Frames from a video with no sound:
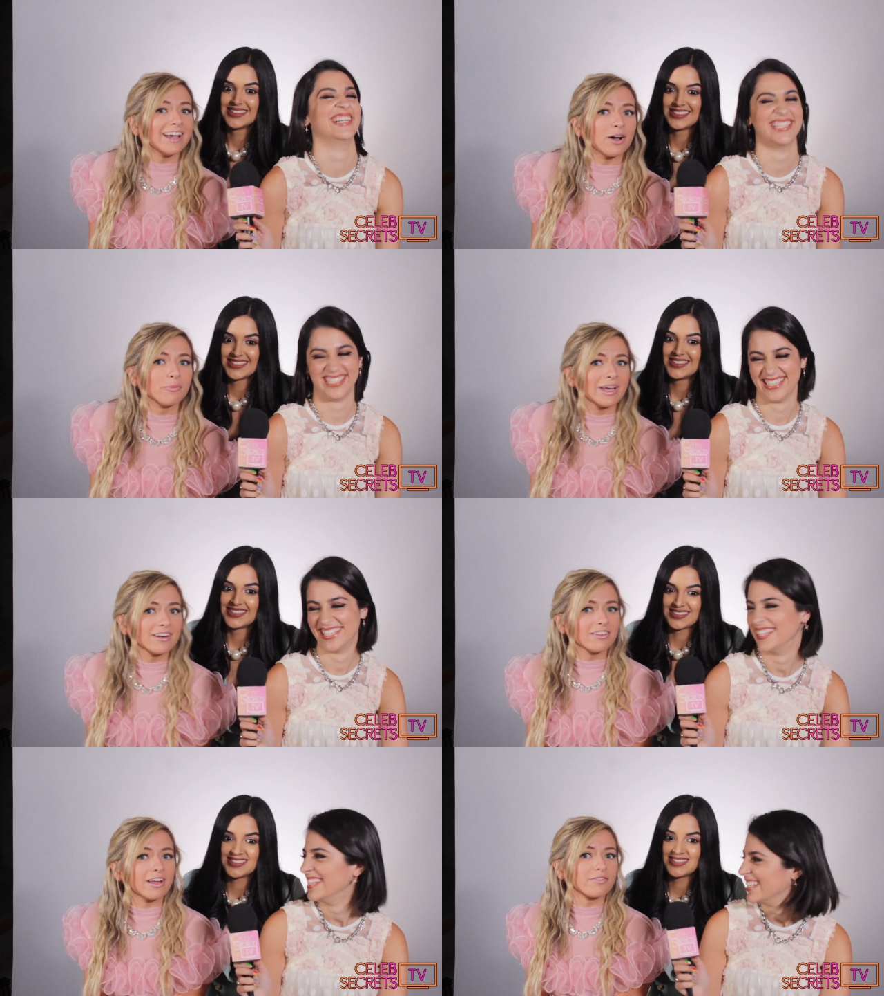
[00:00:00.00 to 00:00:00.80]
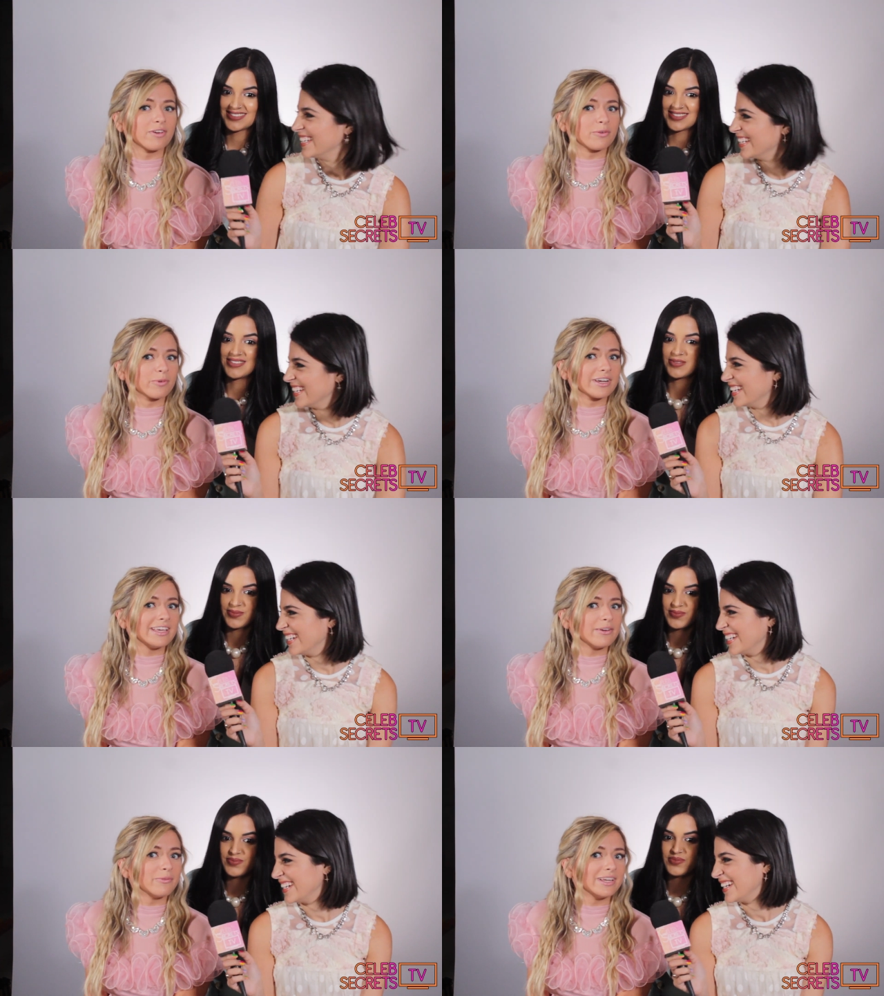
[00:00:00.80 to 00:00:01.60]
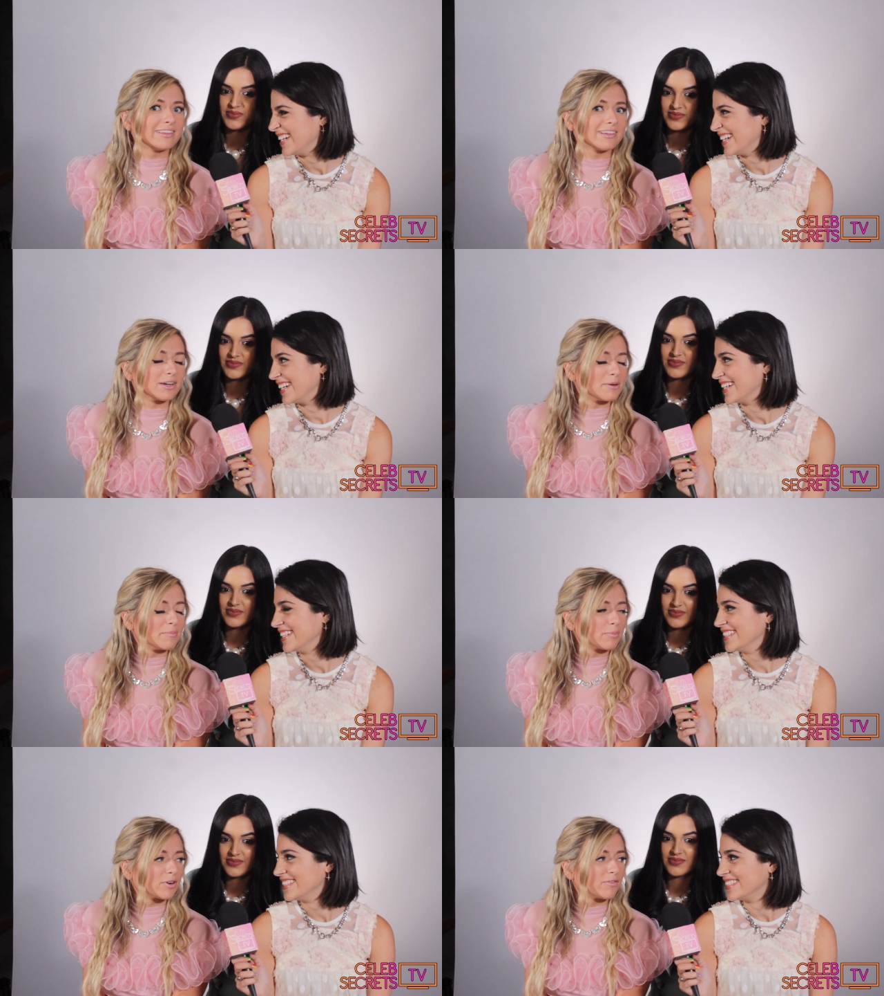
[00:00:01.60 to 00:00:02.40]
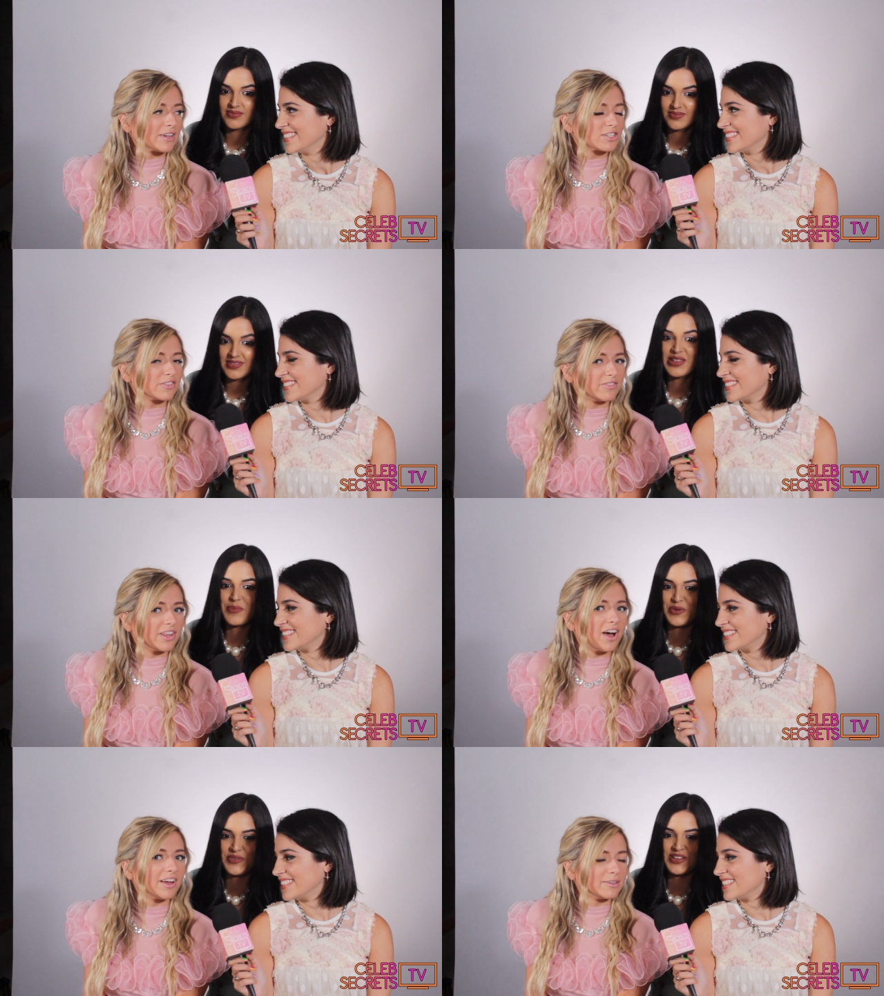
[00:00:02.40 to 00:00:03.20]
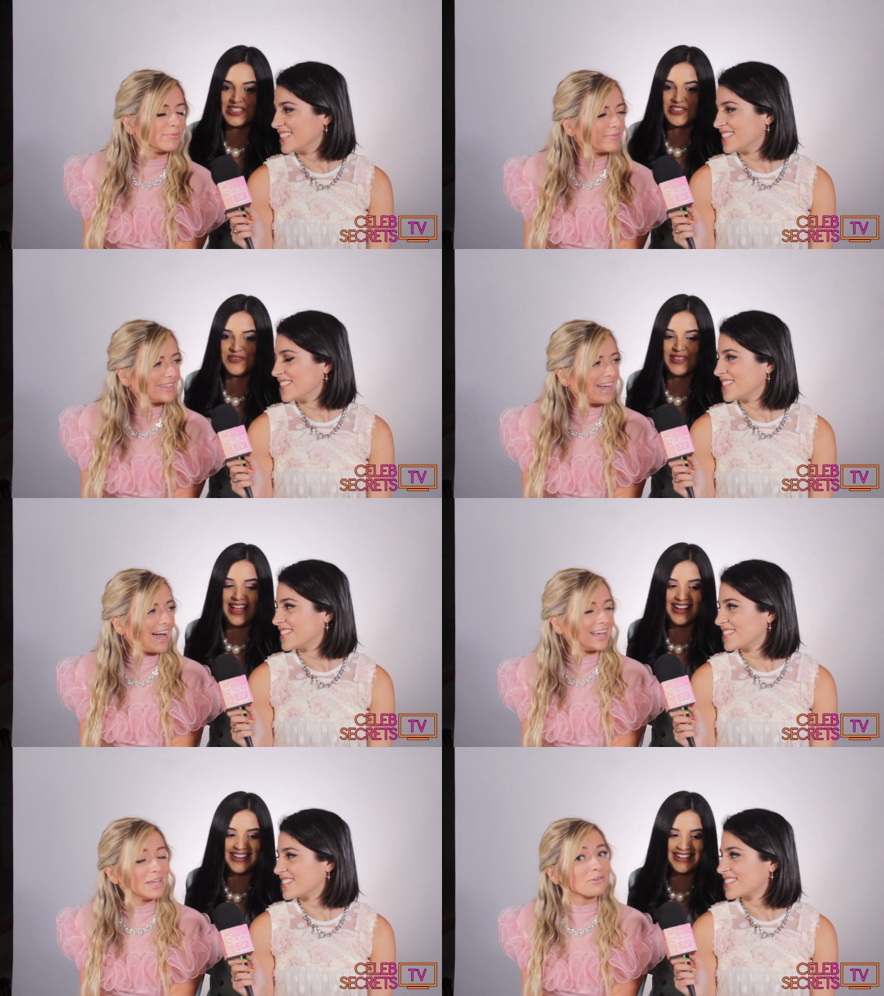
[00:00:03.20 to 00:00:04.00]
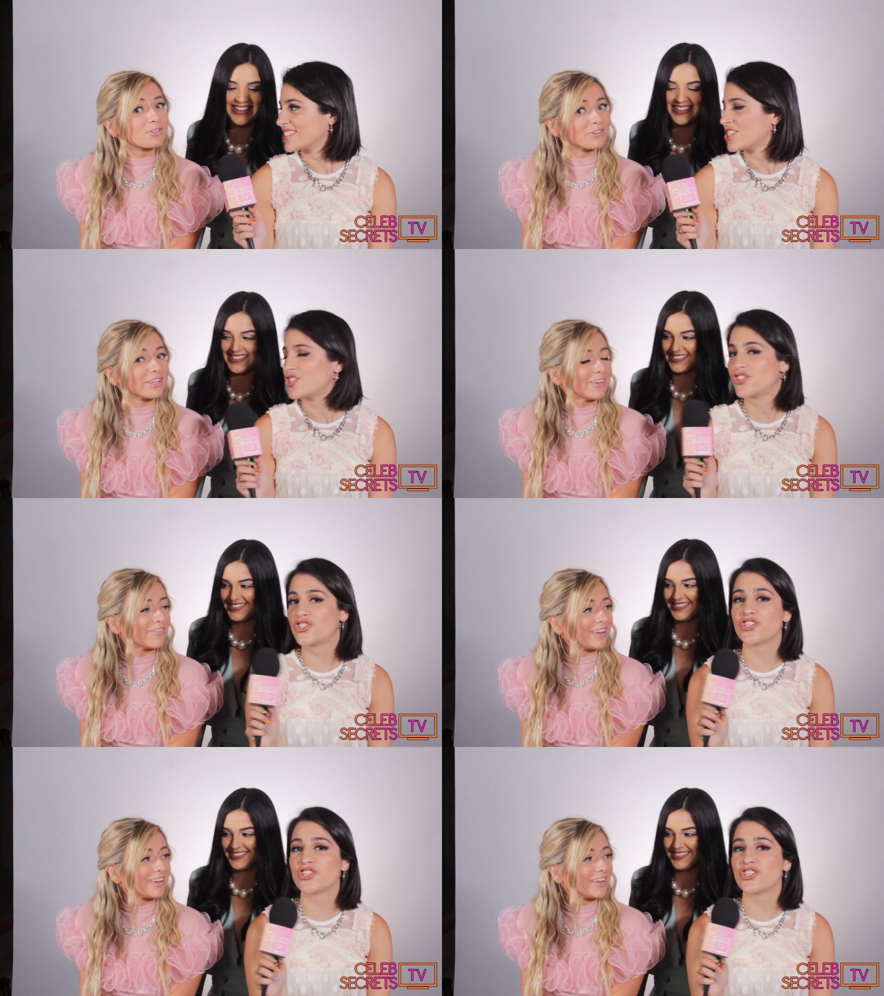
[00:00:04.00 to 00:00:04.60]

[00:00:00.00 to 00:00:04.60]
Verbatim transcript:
Speaker 1: Yeah, we had a lot of fun working with um, Professor the Blood. Professor Blood. Yeah, he was yeah. really fun.